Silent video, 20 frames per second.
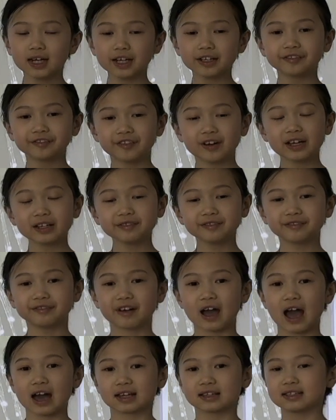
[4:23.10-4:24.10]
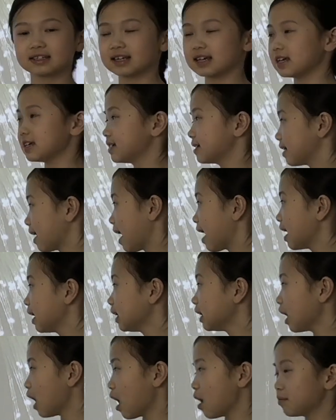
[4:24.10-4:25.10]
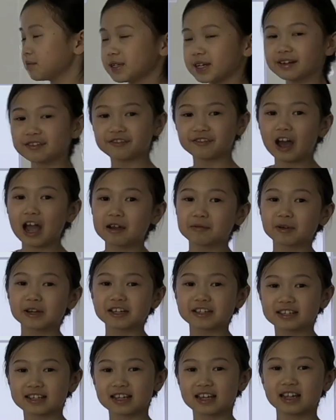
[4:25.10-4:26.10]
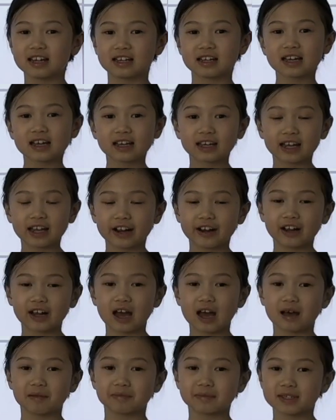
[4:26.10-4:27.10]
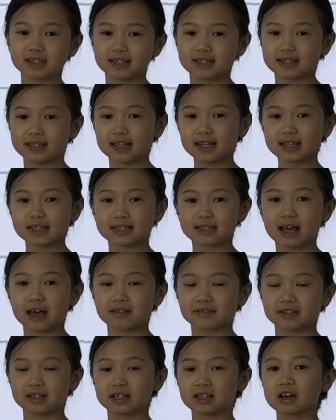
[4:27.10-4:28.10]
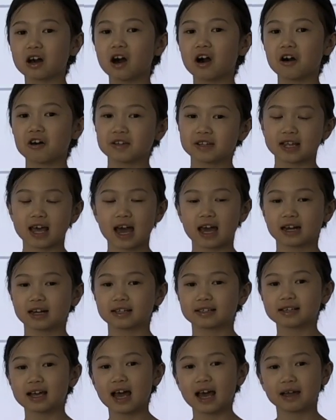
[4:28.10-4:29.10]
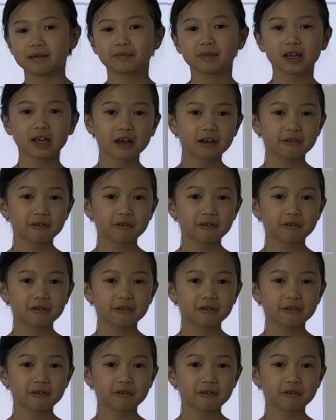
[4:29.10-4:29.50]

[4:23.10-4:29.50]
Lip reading: A fun fact is that optic fibers can carry up to 6,000 calls at a time.